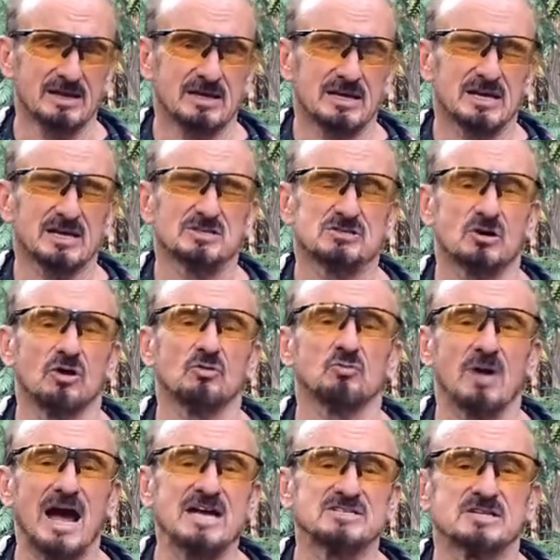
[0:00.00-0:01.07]
it's called
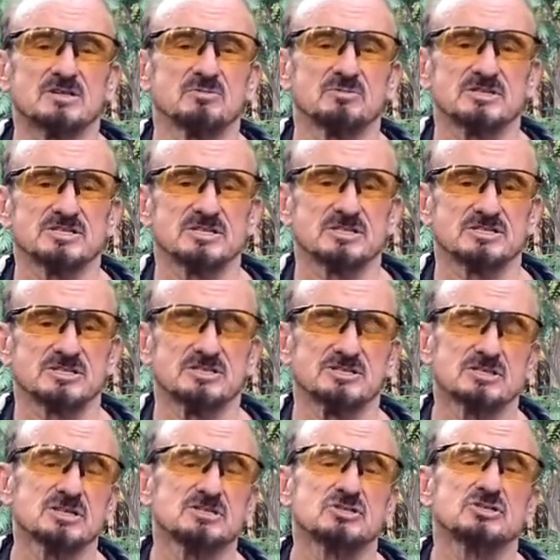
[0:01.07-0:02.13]
Rise of the Resistance.
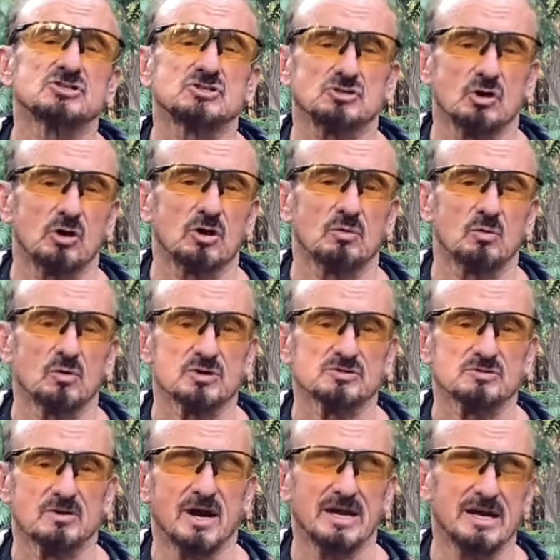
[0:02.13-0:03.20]
It's a Star Wars
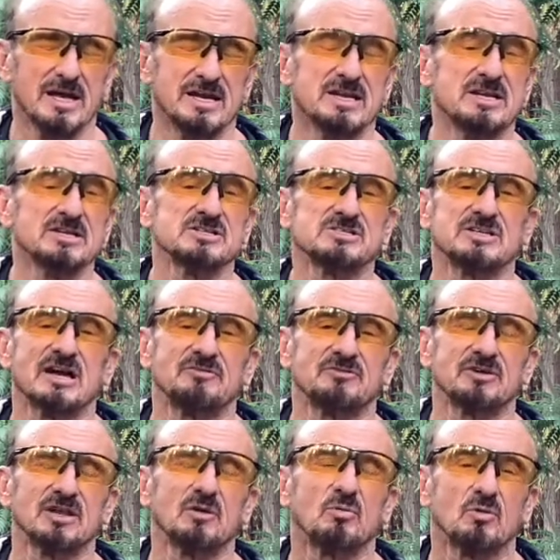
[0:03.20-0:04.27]
ride, and it is
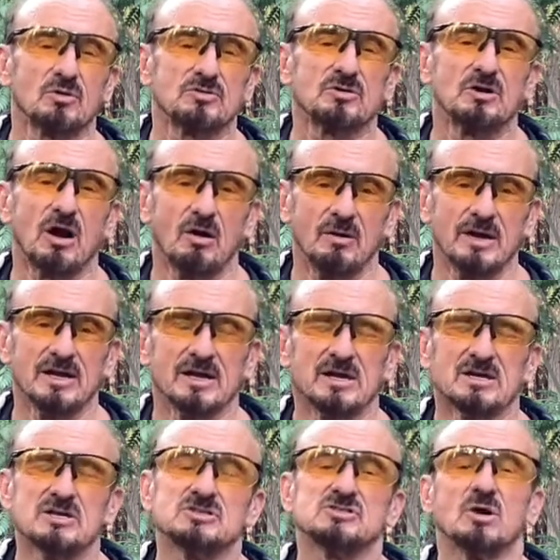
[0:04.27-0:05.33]
definitely worth going.
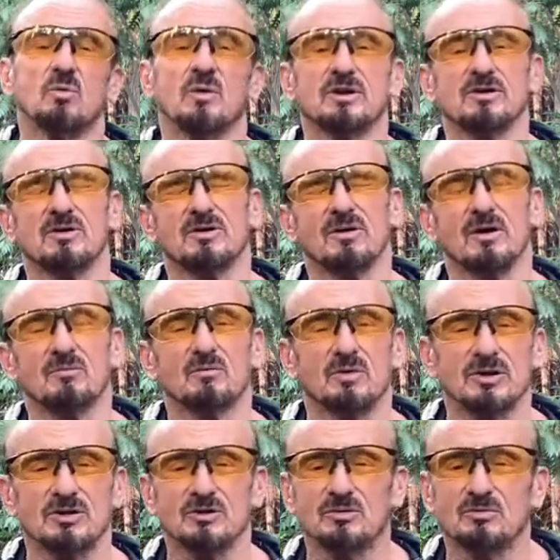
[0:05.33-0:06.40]
So when
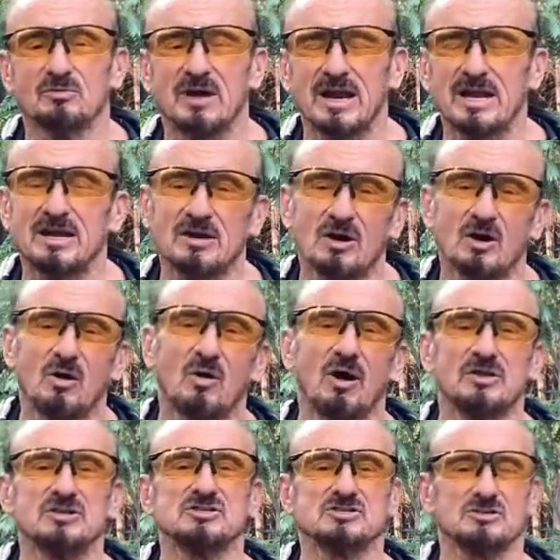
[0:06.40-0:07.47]
you're ready to go on
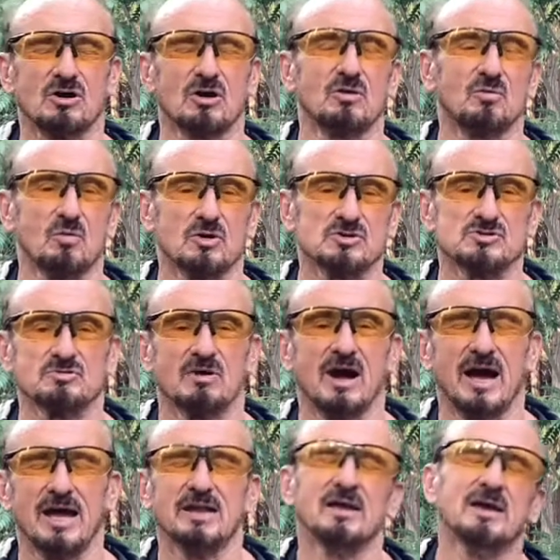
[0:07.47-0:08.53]
the Star Wars
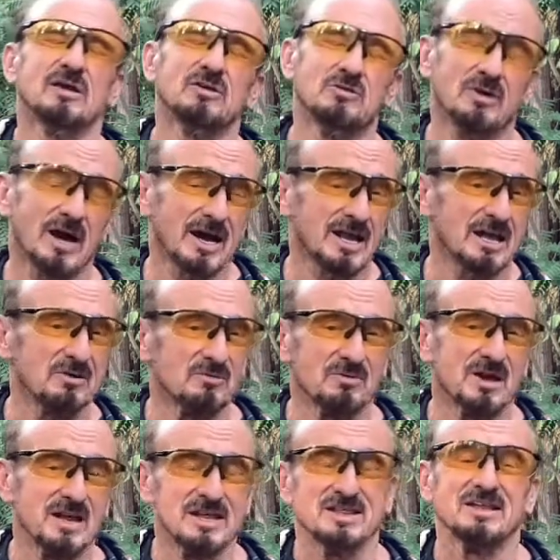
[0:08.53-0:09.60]
ride, you got to get
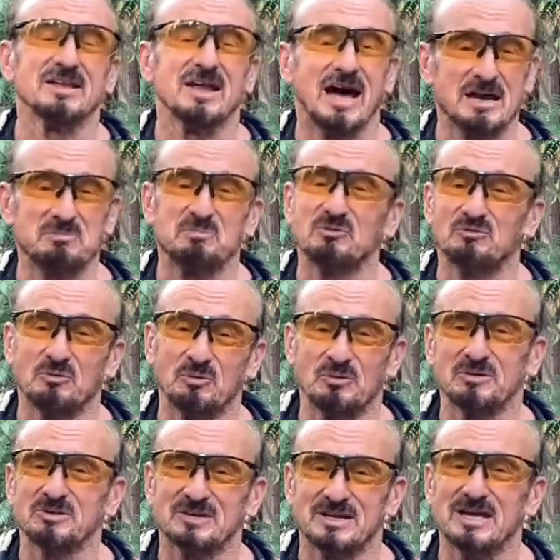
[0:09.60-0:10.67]
ready the night before or
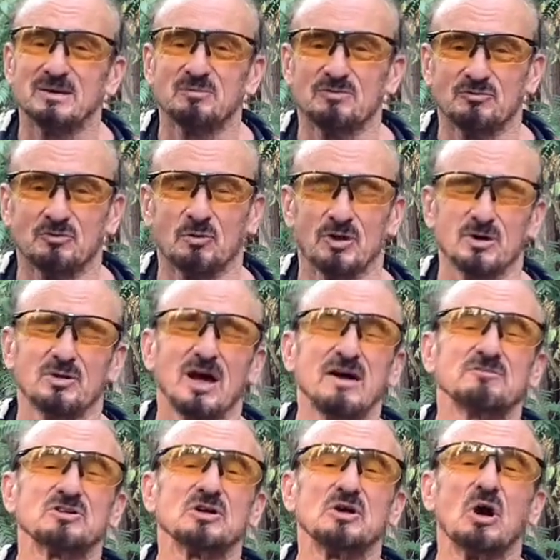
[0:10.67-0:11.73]
the day before. You have
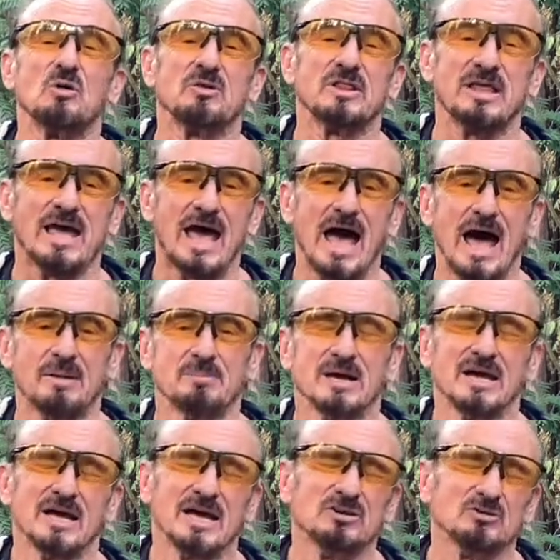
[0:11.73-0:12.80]
to go to the app,
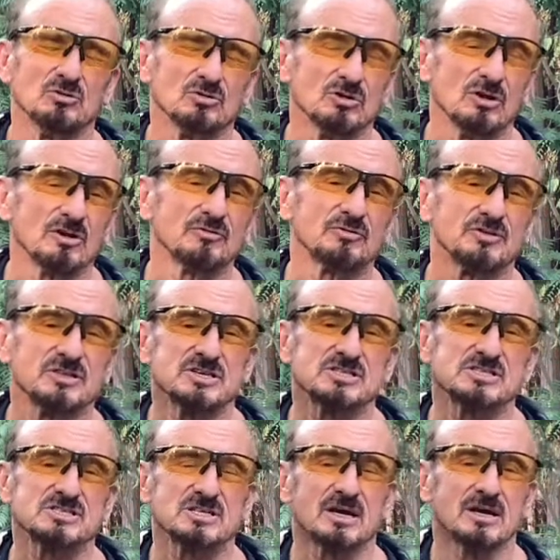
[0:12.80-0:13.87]
and you look for this